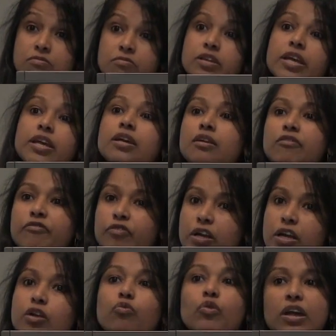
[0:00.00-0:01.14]
they are
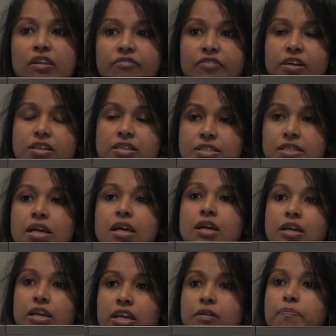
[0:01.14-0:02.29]
very well versed
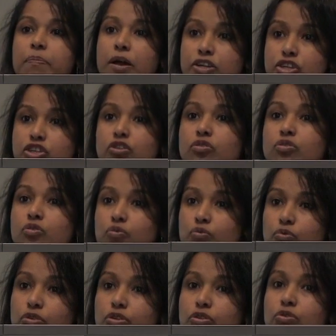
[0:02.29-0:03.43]
in Pashto,
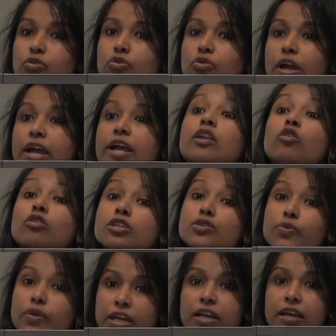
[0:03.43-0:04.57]
Urdu and
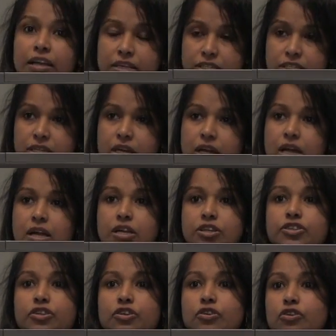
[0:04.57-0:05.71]
also English.
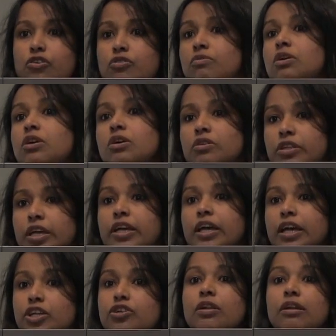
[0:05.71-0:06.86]
So they
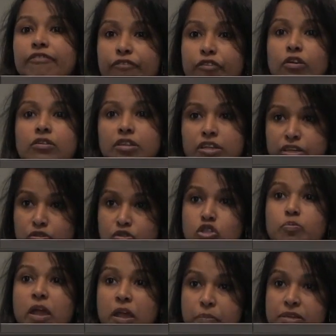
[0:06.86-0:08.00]
actually follow the
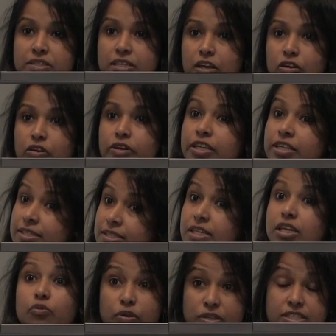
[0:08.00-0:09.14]
newspapers a lot and
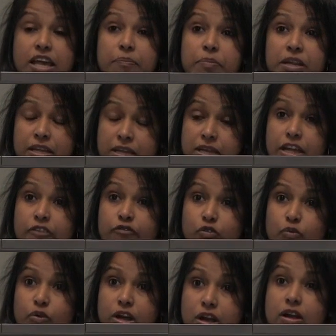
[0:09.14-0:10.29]
see what's happening
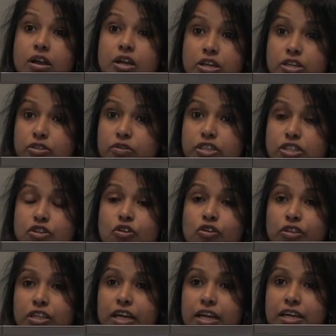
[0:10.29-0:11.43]
everywhere. So it's
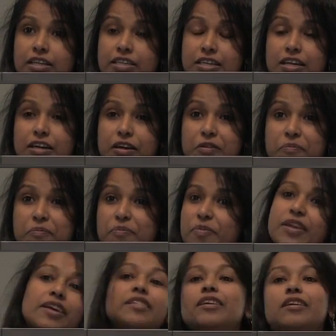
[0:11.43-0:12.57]
not
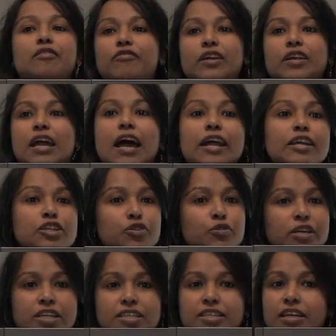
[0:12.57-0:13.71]
that they are very
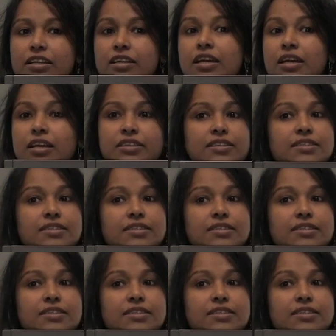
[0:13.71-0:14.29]
uneducated and